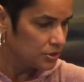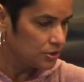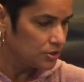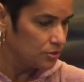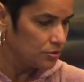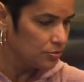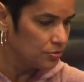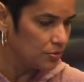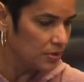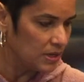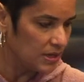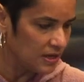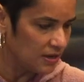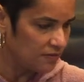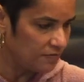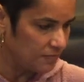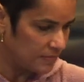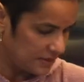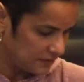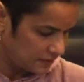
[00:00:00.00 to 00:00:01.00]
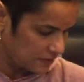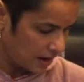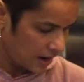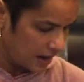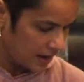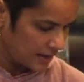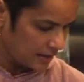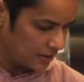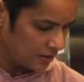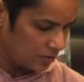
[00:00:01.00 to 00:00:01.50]
to relieve me so
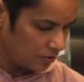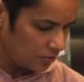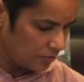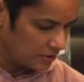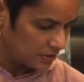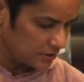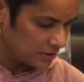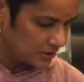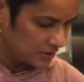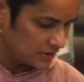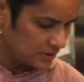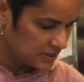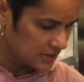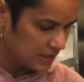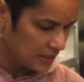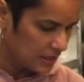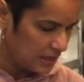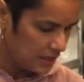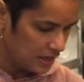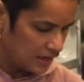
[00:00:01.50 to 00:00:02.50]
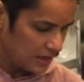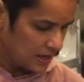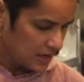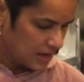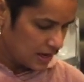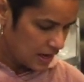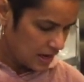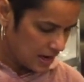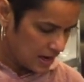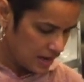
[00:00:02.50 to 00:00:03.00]
I can go into the city,
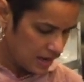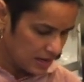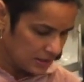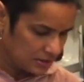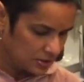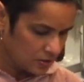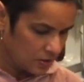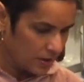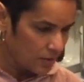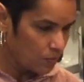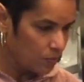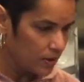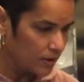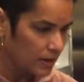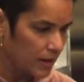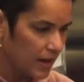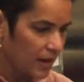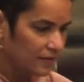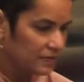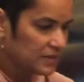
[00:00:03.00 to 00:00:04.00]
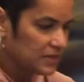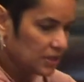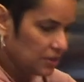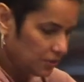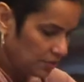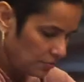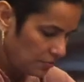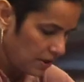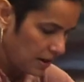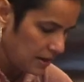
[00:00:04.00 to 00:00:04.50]
and so I want to have
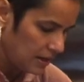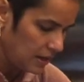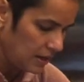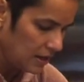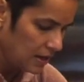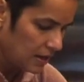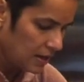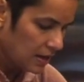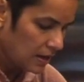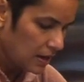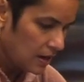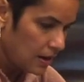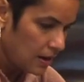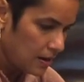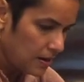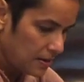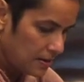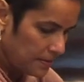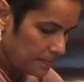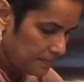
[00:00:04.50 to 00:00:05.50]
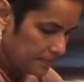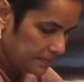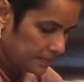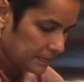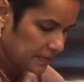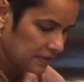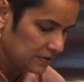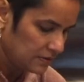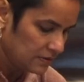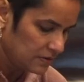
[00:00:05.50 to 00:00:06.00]
dinner ready.
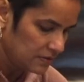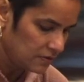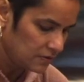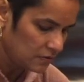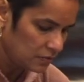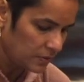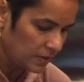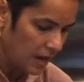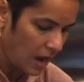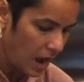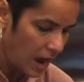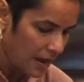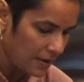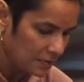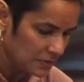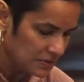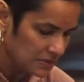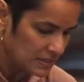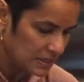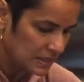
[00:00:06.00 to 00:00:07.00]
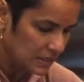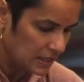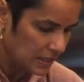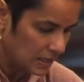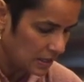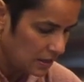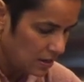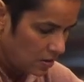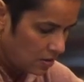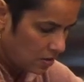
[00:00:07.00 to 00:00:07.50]
So this is what I was
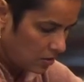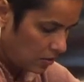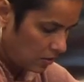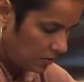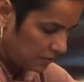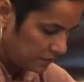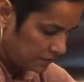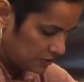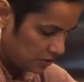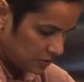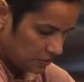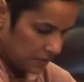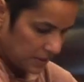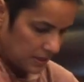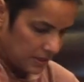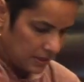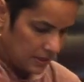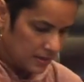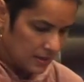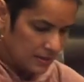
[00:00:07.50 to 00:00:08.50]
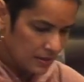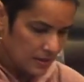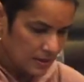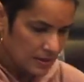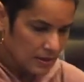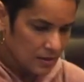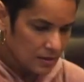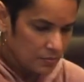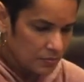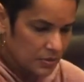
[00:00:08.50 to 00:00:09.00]
thinking of doing.
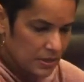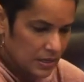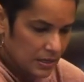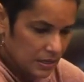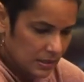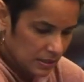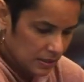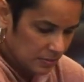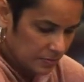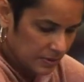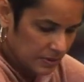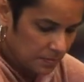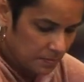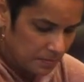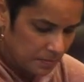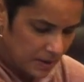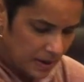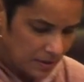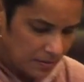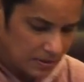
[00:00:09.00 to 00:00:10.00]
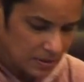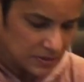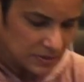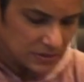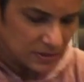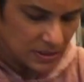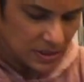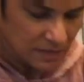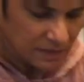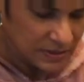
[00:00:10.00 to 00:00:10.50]
Putting a little bit of berries
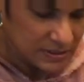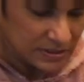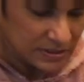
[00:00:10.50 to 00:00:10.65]
to give